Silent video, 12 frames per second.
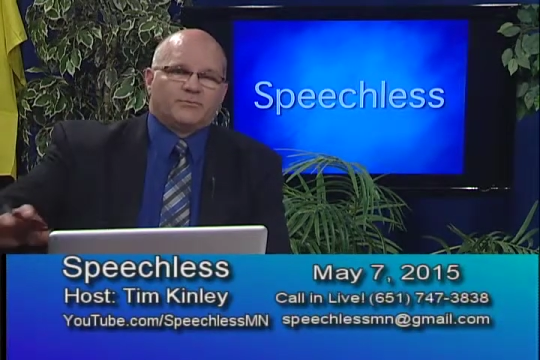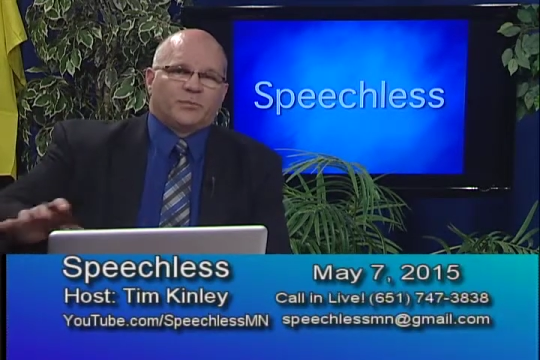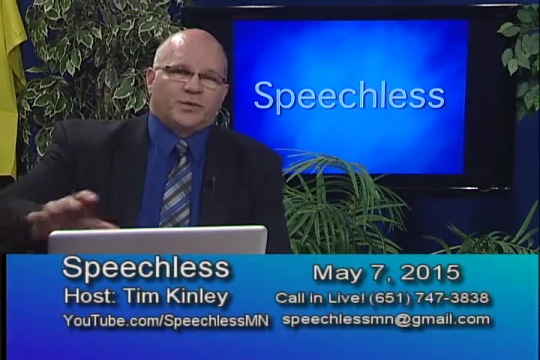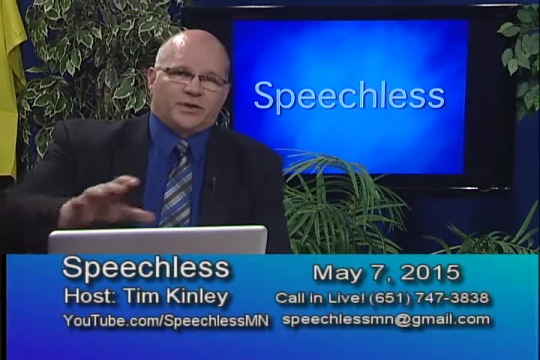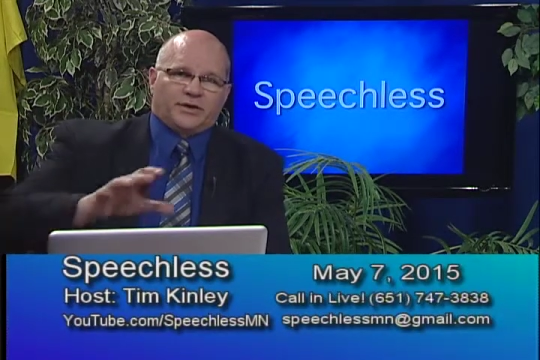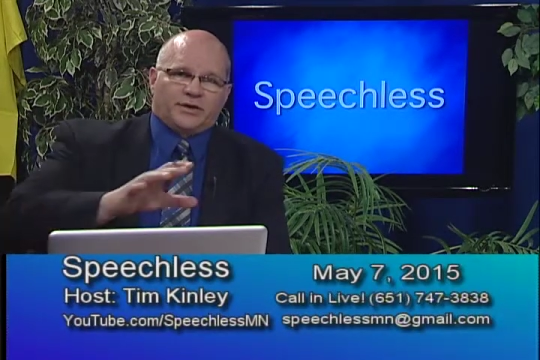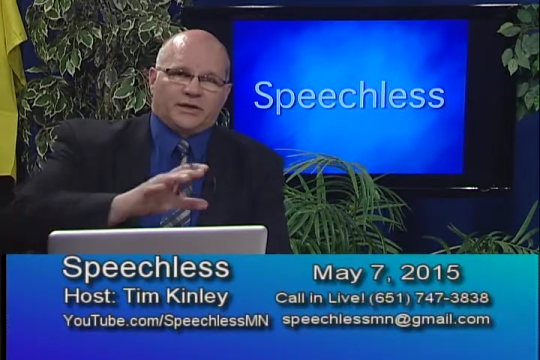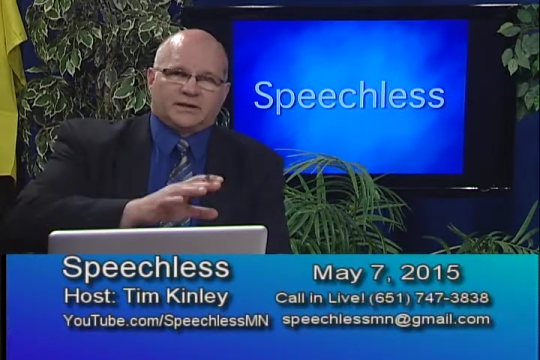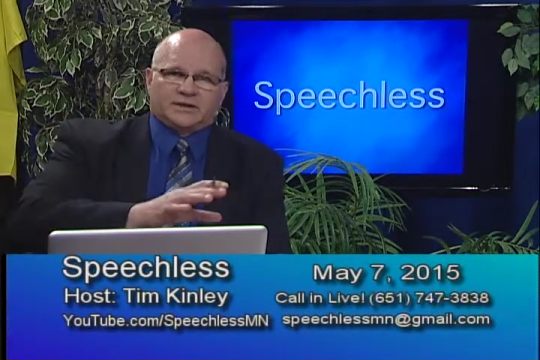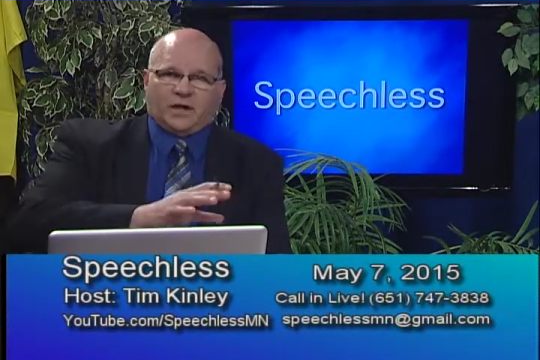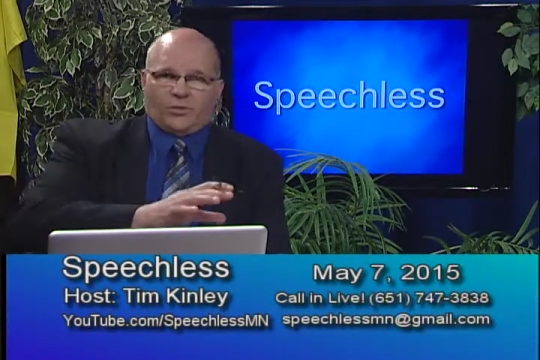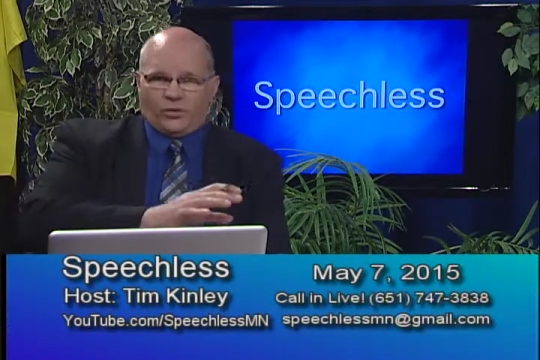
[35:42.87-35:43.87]
But the
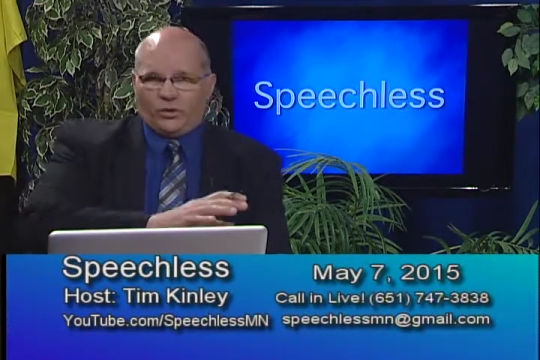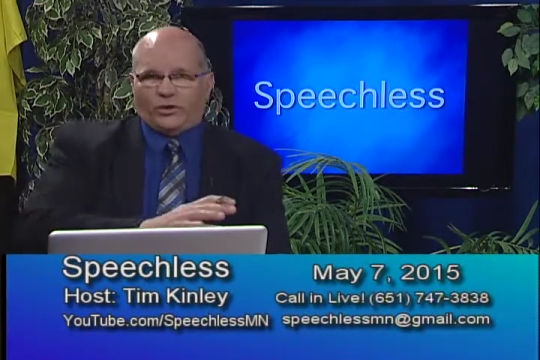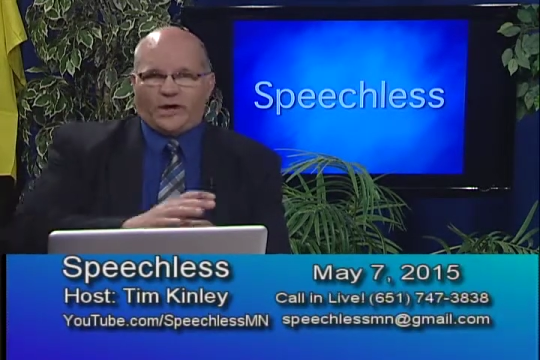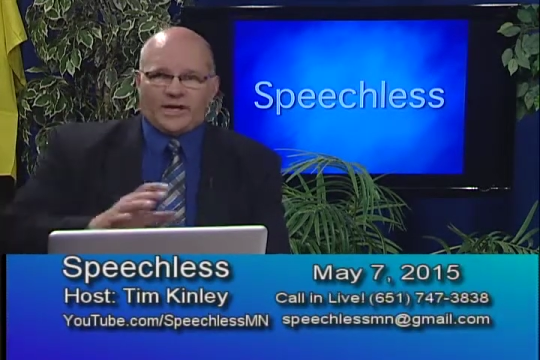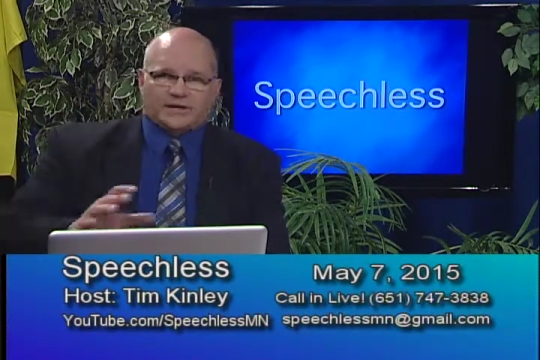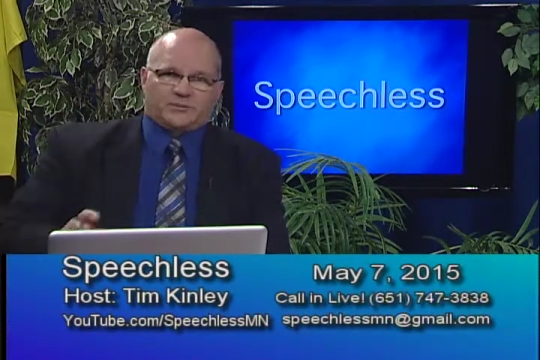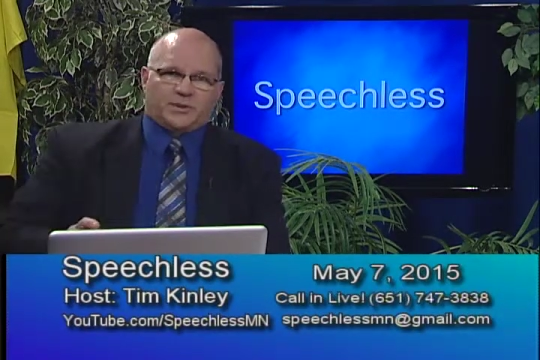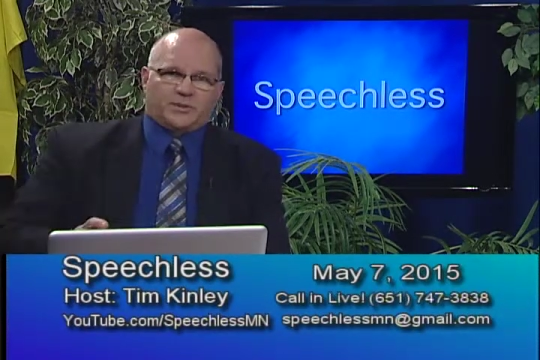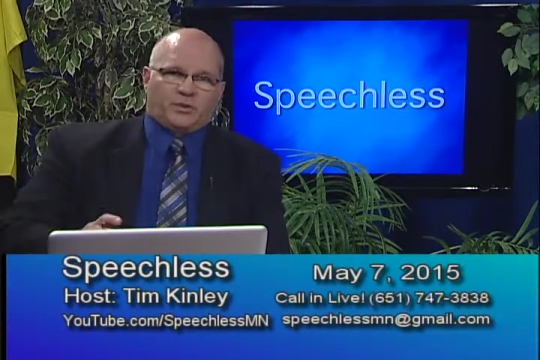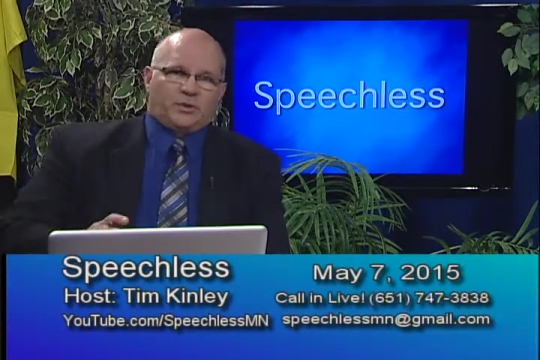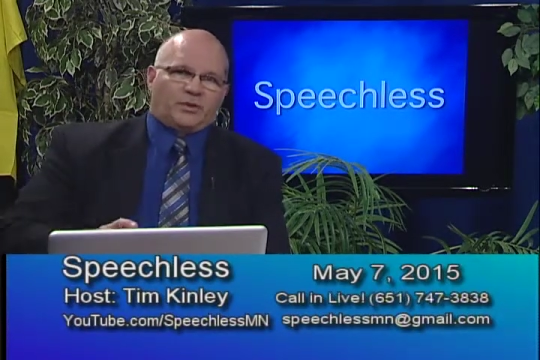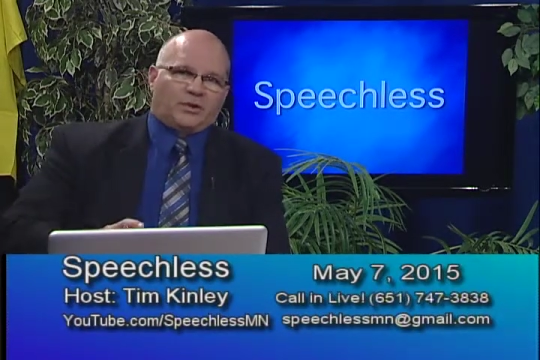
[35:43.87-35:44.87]
things that weren't asked to be
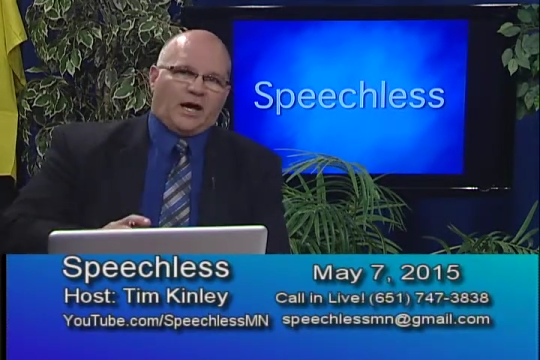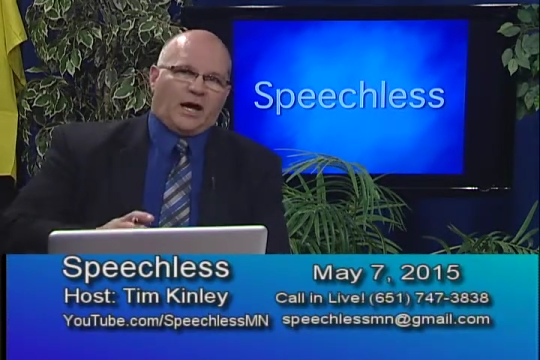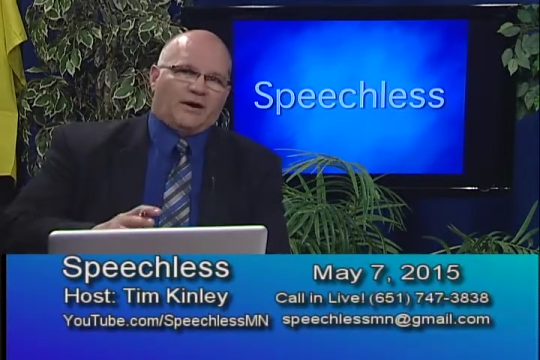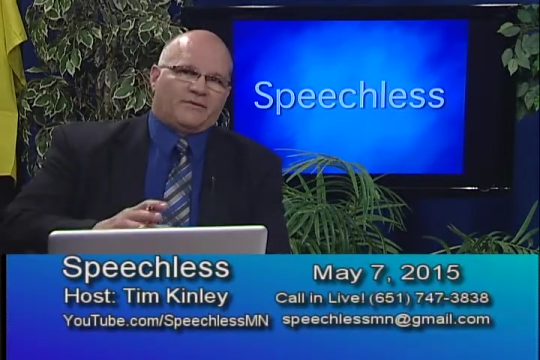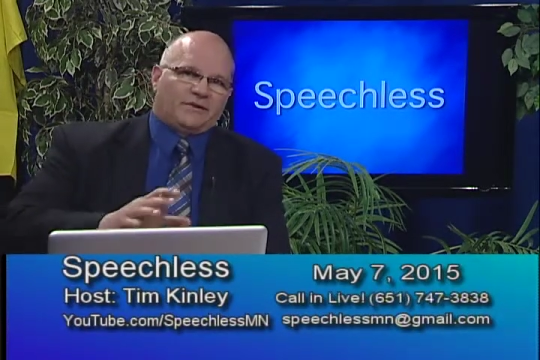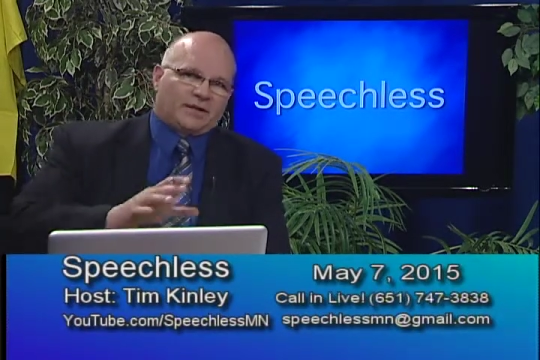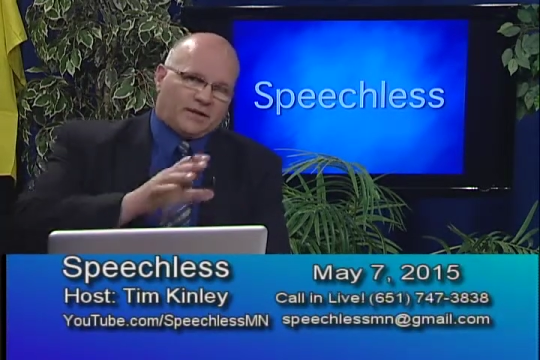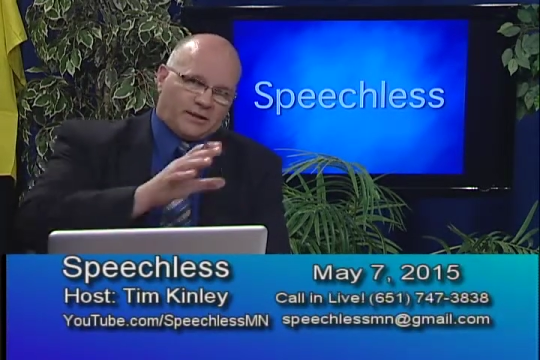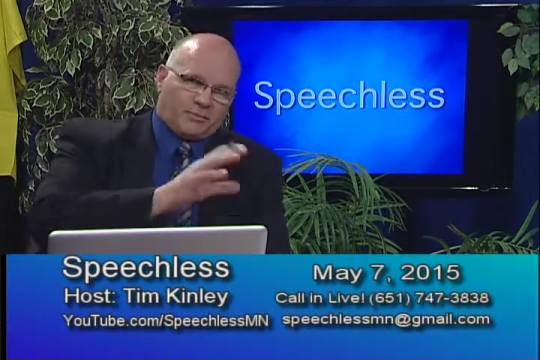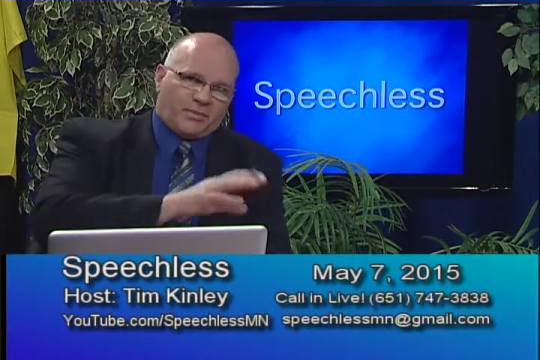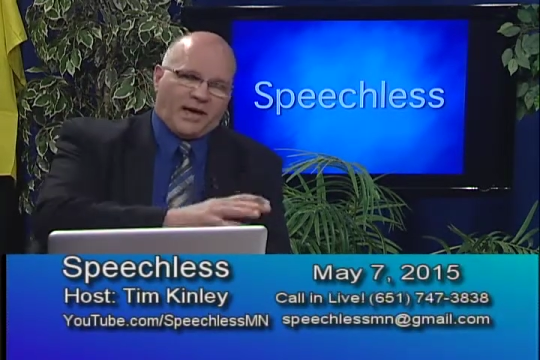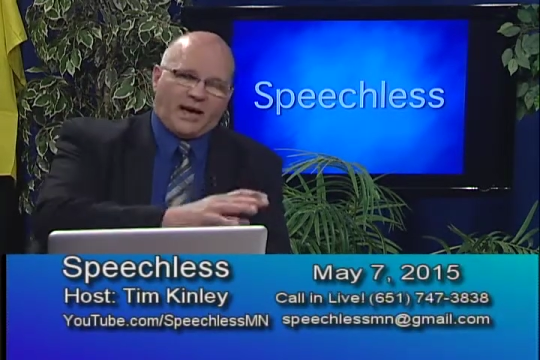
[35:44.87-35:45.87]
pulled off and then
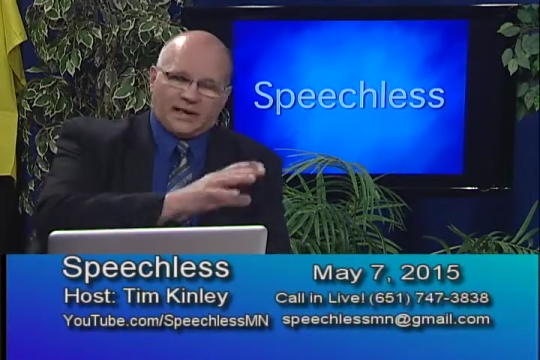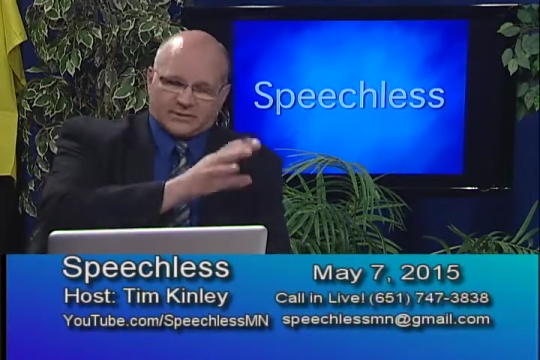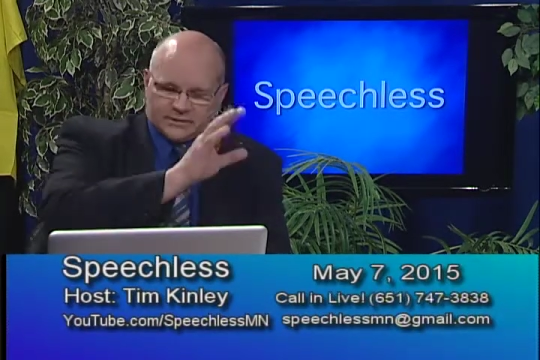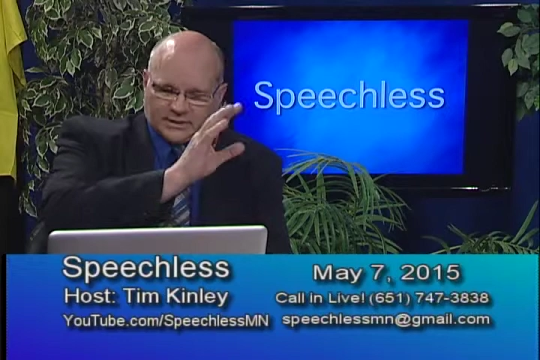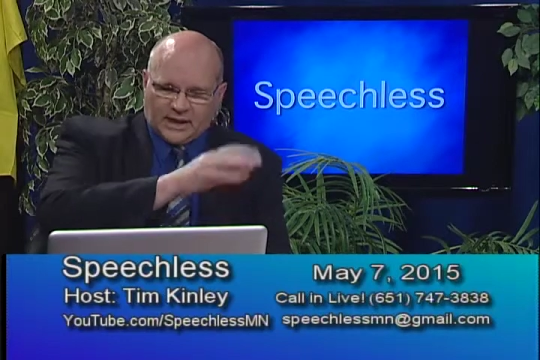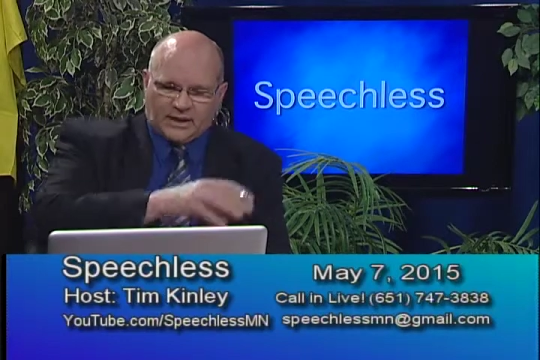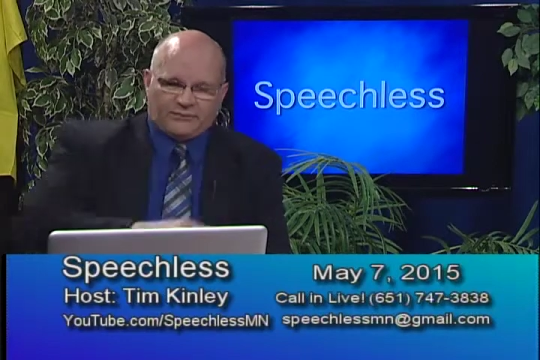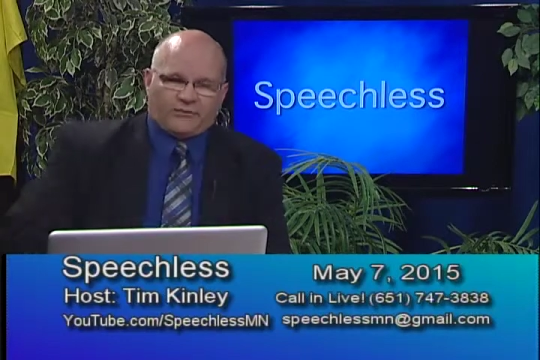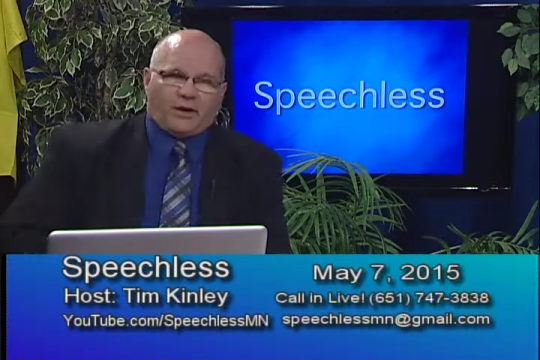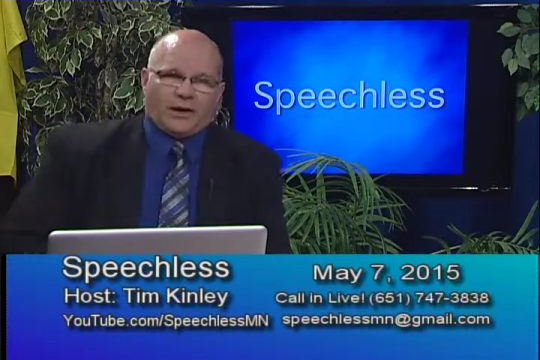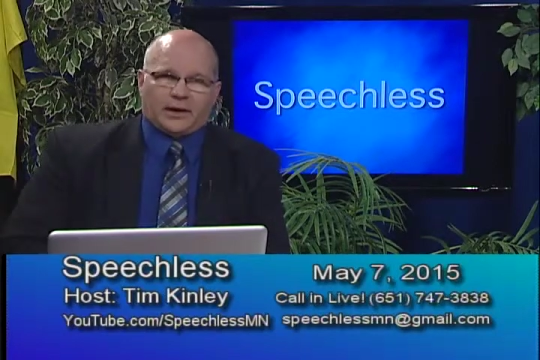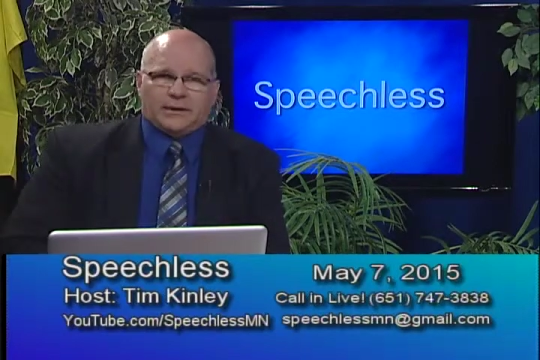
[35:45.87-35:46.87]
it passed, yeah,
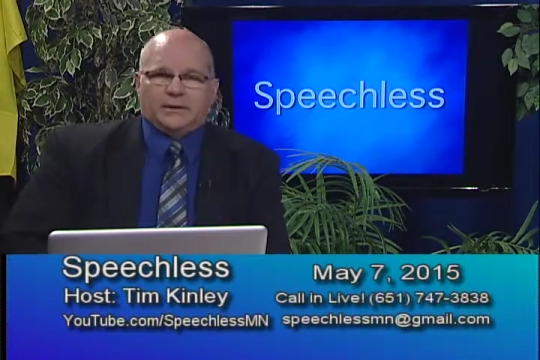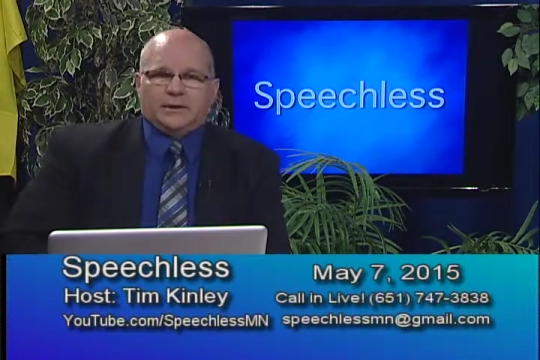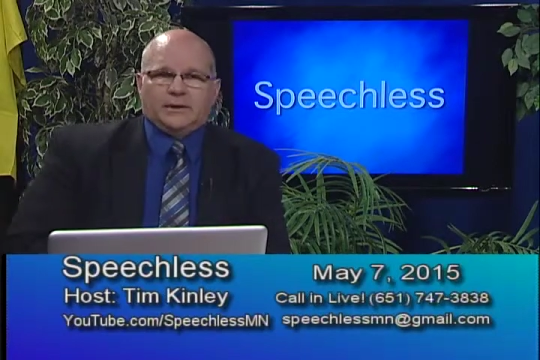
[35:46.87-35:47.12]
fine.